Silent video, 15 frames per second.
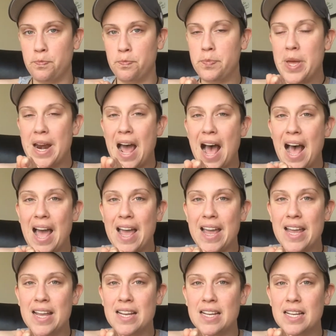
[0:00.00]
that
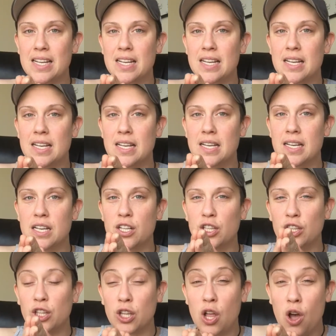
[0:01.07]
I
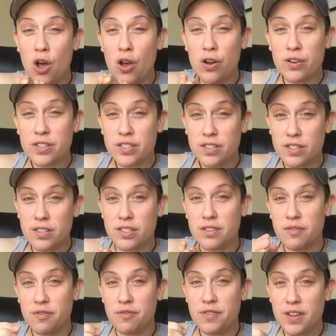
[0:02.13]
longed to
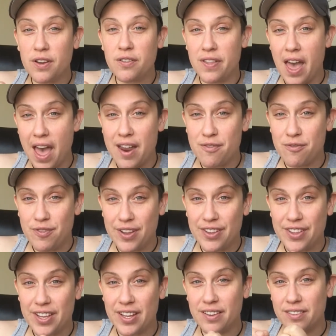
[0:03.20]
feel that
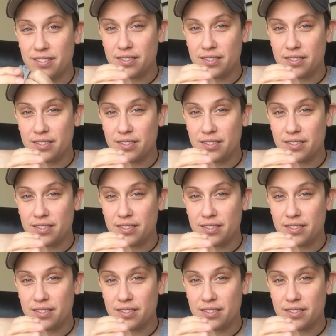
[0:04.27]
feeling.